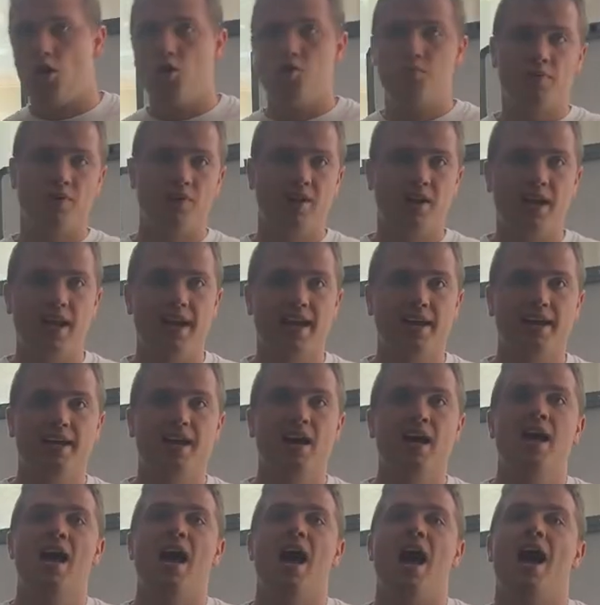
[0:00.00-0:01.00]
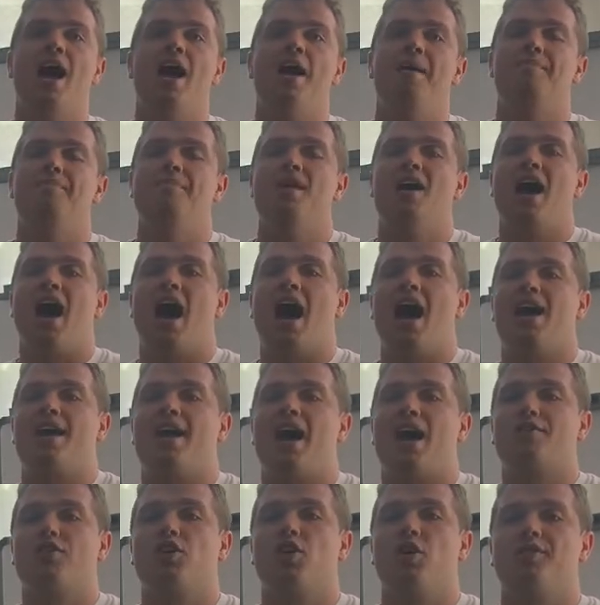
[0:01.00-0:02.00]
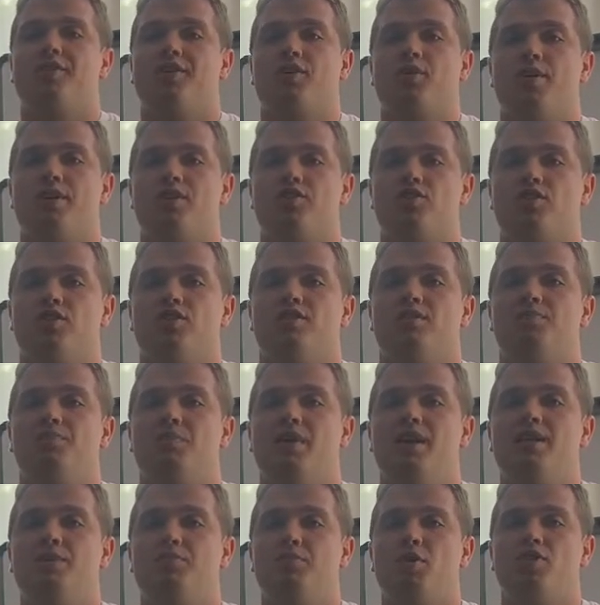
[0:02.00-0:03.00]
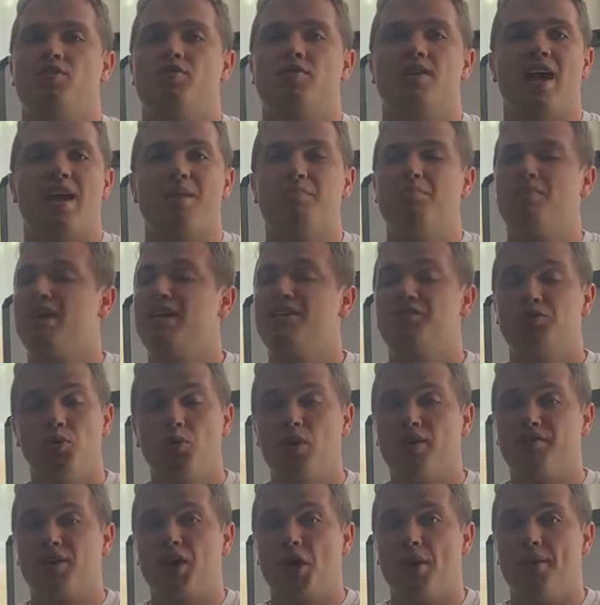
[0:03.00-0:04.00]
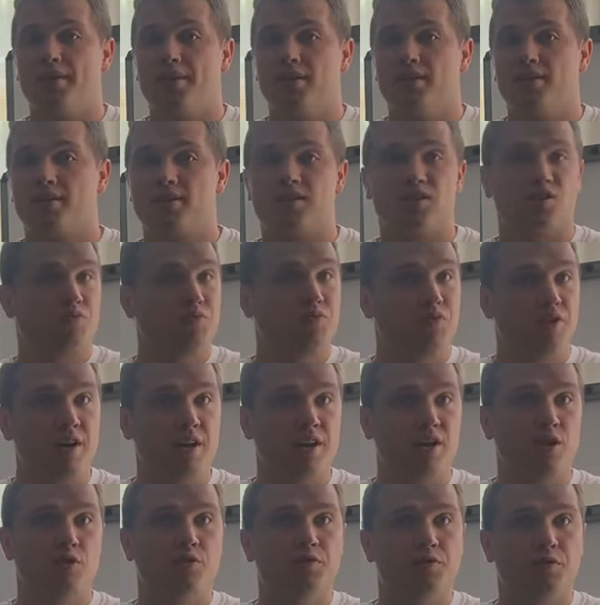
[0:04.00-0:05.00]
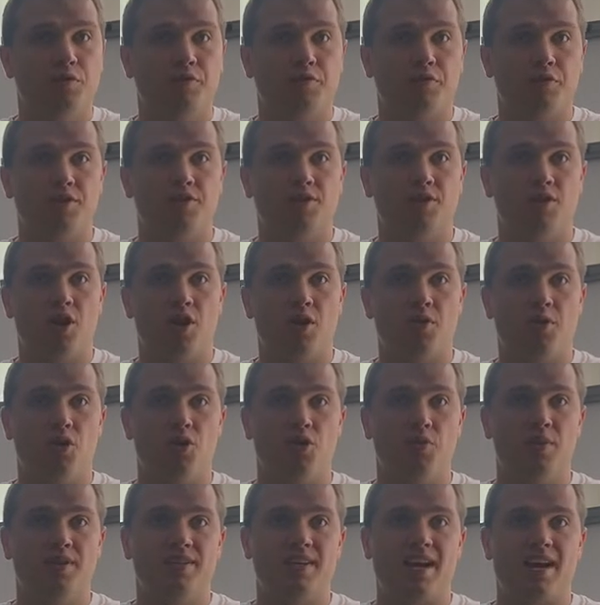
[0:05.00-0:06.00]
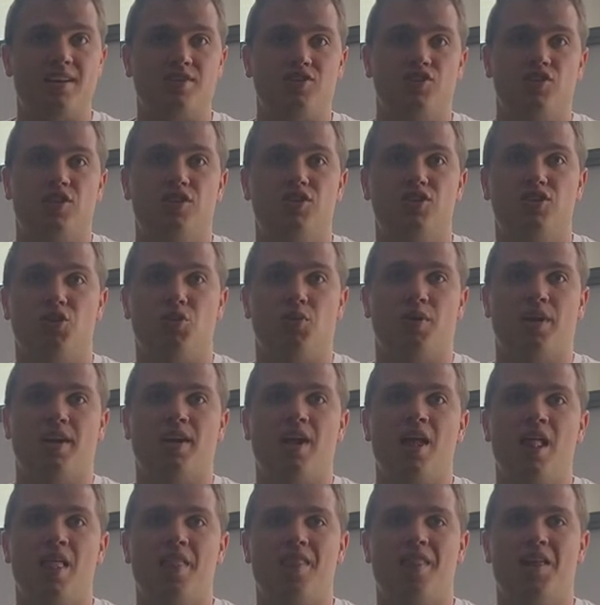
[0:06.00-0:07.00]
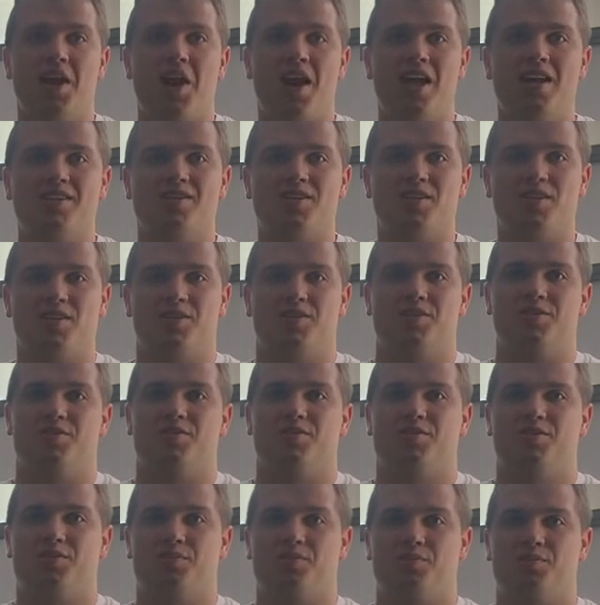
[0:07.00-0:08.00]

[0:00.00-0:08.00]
open the link um, and have a go at the questions. Please put in your name. Please all have a go at this because it's really useful for us to know who is actually doing the lessons.